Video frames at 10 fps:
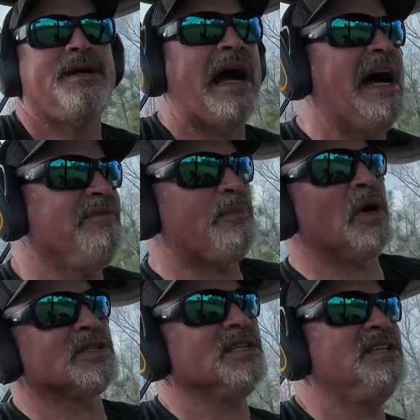I have
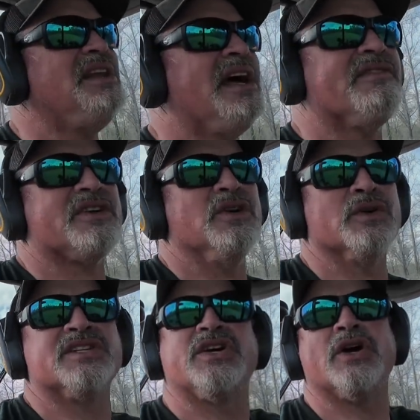personally never
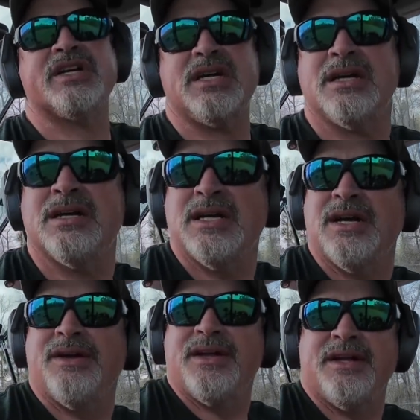killed a turkey.
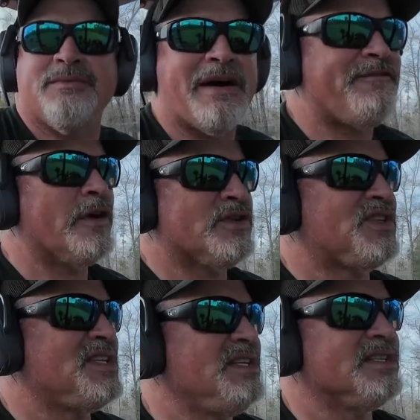My
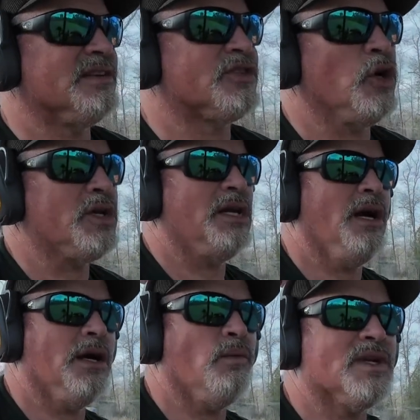first season of turkey
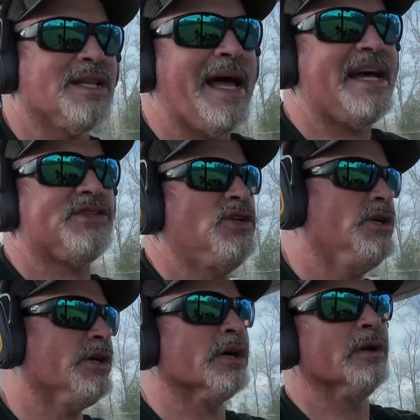hunting was last
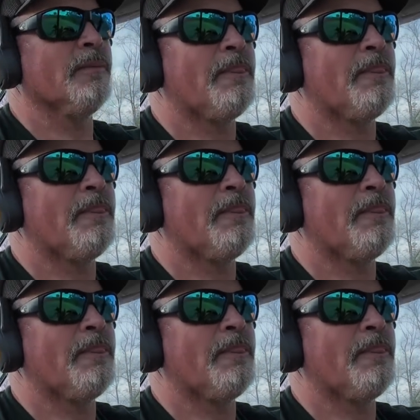year.